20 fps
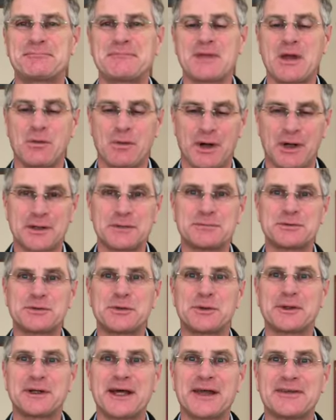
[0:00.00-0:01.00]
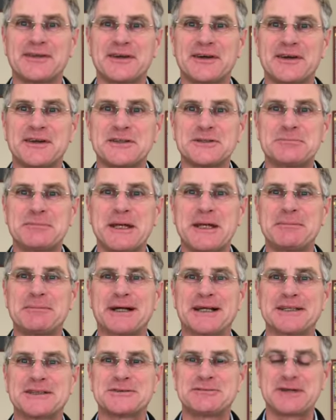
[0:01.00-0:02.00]
welcome to another Speedy
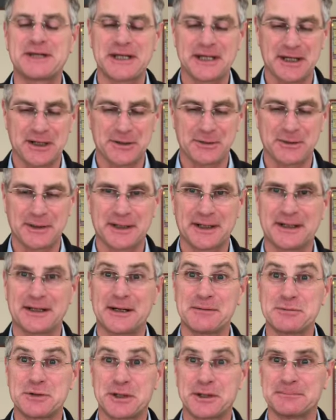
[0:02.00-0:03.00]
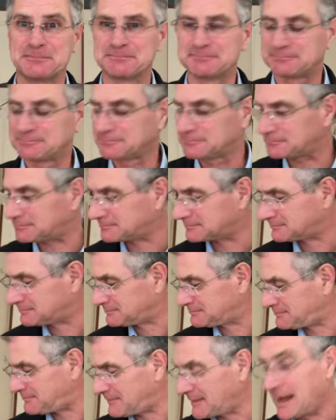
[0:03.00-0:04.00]
Bricks video. I'm John,
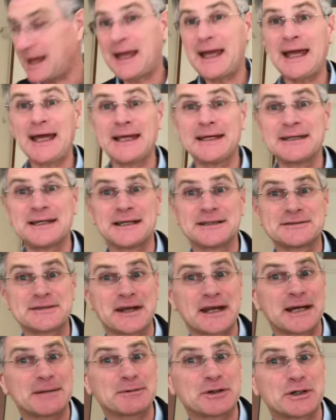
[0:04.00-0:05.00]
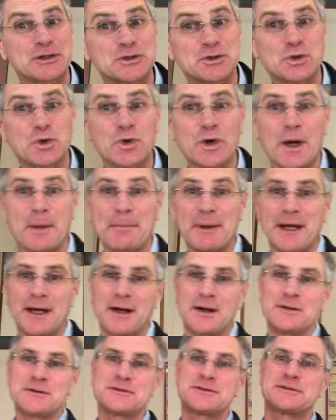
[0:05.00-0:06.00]
and today I'm going to talk
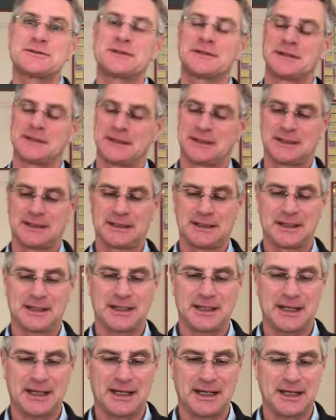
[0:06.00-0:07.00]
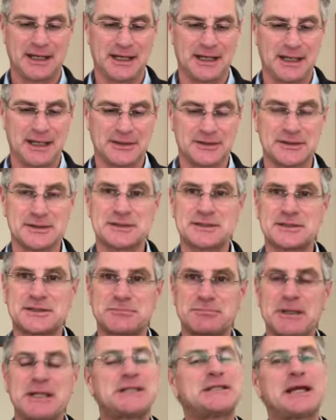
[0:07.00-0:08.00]
about the
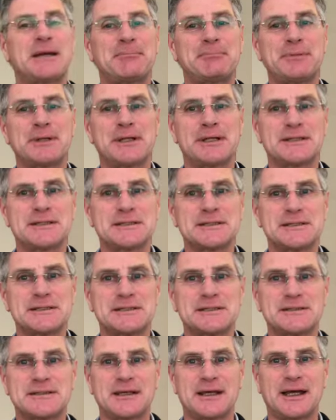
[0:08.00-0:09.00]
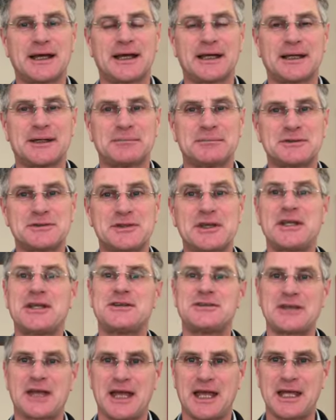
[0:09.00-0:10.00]
Speed Champions
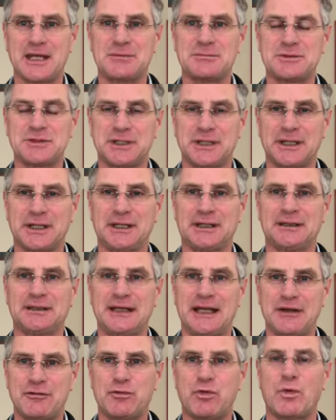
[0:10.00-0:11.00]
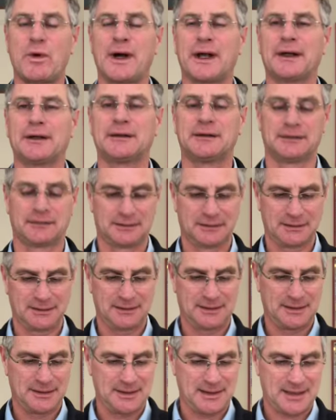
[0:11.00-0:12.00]
Mercedes-AMG F1
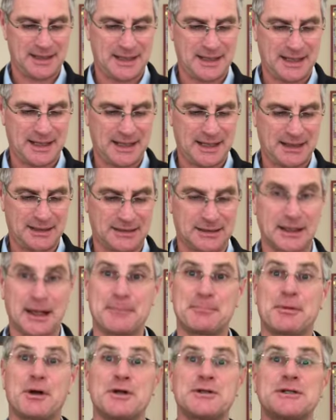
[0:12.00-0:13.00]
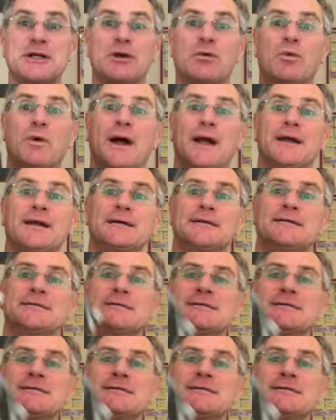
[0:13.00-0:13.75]
and Project 1